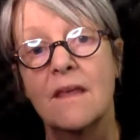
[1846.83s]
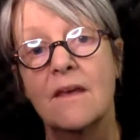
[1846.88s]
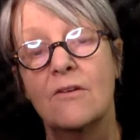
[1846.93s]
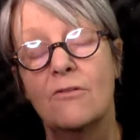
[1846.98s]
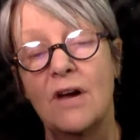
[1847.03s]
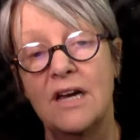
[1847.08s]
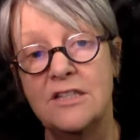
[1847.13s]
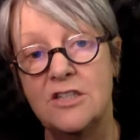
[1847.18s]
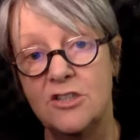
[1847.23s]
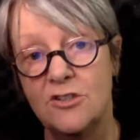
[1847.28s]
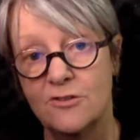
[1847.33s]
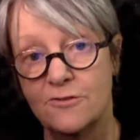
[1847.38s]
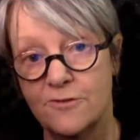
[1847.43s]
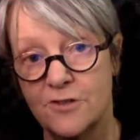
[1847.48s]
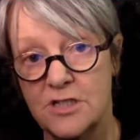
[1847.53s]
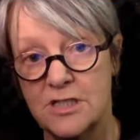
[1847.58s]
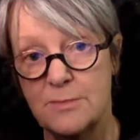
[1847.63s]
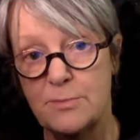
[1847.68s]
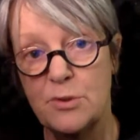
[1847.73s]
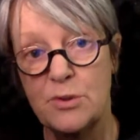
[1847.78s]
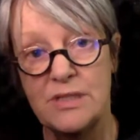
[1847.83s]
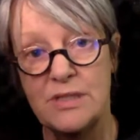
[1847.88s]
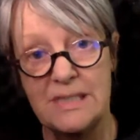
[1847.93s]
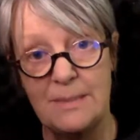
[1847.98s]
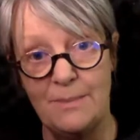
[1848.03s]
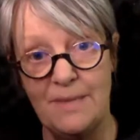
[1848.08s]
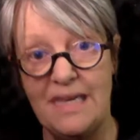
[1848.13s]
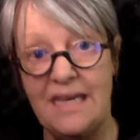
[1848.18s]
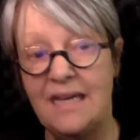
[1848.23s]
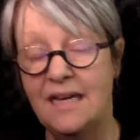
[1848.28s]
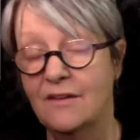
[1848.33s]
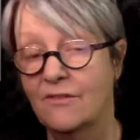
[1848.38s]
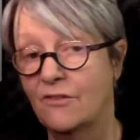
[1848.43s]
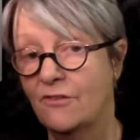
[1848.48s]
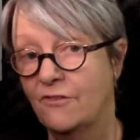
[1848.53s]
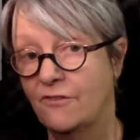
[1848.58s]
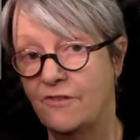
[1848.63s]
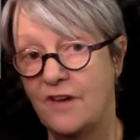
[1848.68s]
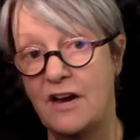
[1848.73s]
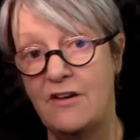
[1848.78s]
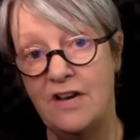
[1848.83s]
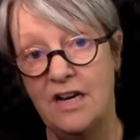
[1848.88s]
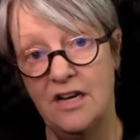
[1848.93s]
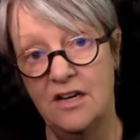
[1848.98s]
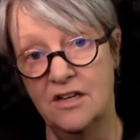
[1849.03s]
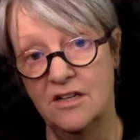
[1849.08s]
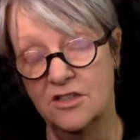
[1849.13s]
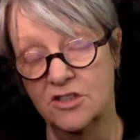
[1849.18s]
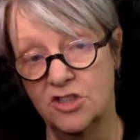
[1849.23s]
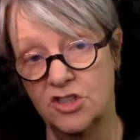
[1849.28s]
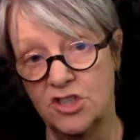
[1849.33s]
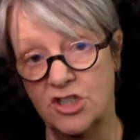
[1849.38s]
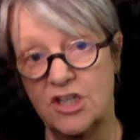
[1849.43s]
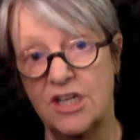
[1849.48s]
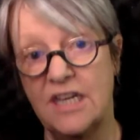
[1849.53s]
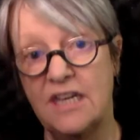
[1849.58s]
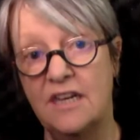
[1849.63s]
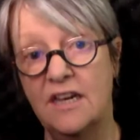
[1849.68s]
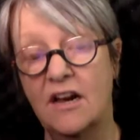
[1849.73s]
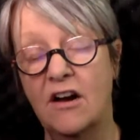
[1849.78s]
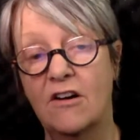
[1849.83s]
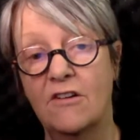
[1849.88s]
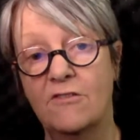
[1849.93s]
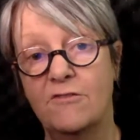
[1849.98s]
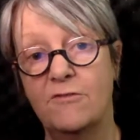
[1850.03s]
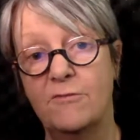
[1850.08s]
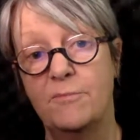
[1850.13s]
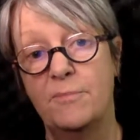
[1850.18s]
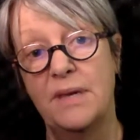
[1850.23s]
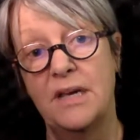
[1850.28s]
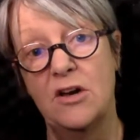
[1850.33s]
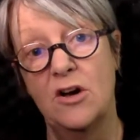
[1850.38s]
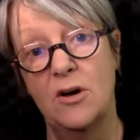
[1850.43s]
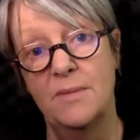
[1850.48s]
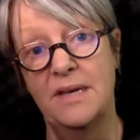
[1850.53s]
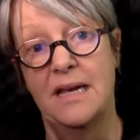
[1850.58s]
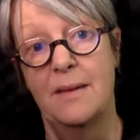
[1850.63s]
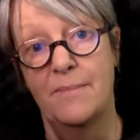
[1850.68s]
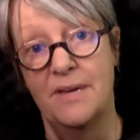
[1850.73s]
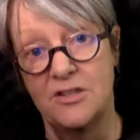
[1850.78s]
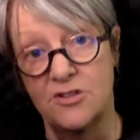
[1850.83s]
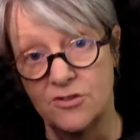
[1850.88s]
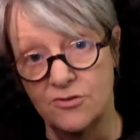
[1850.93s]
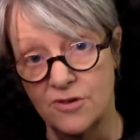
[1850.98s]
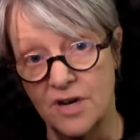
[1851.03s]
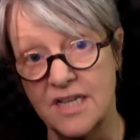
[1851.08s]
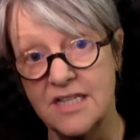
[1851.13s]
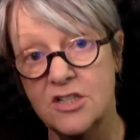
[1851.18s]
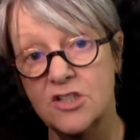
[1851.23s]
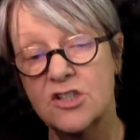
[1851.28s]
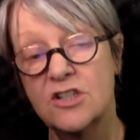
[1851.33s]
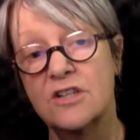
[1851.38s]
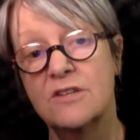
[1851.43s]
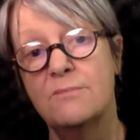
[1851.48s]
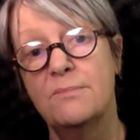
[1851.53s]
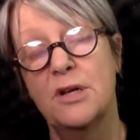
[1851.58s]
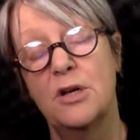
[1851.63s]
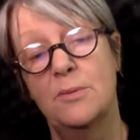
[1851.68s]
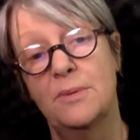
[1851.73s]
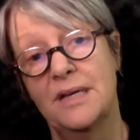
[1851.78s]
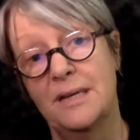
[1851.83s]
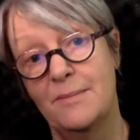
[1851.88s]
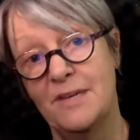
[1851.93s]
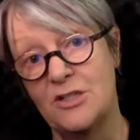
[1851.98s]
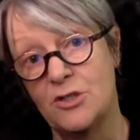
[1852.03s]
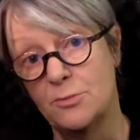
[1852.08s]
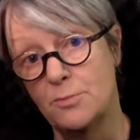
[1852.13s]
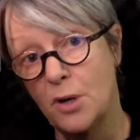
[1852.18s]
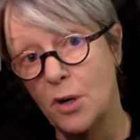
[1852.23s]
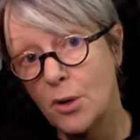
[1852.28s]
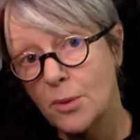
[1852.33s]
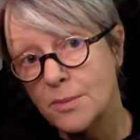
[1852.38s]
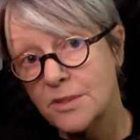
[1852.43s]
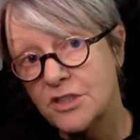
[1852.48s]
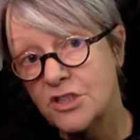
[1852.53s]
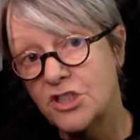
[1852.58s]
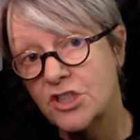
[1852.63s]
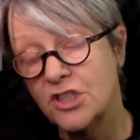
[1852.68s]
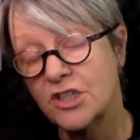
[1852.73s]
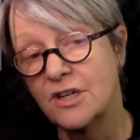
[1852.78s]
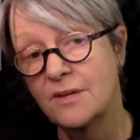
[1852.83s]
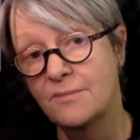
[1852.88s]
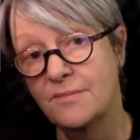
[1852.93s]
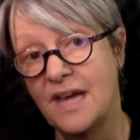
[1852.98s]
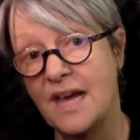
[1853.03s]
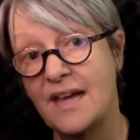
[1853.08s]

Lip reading: Writing your first book is the beginning of a very long journey of becoming a better writer, becoming a better publisher,